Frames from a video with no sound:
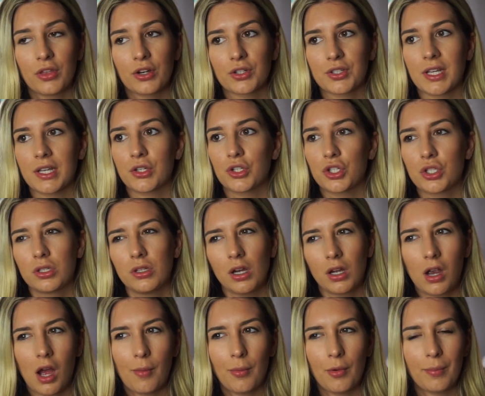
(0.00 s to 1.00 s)
There's like
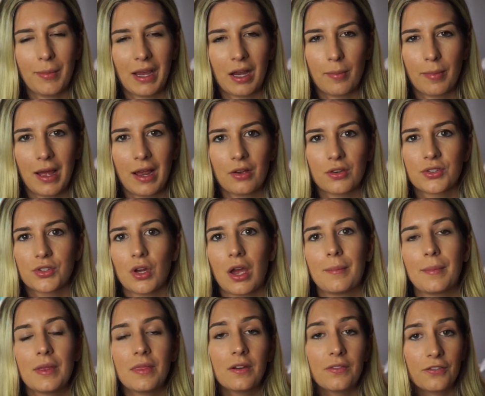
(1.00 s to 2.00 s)
a couple makeup aisles. So
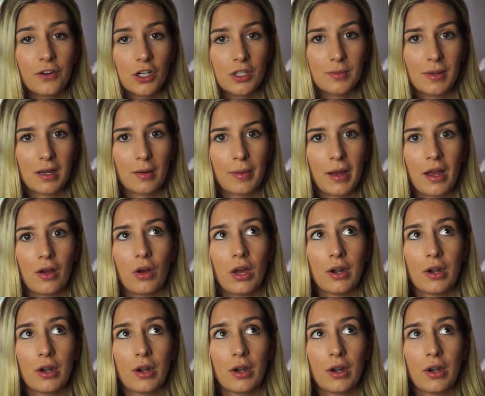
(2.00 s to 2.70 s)
I'm in the first makeup aisle.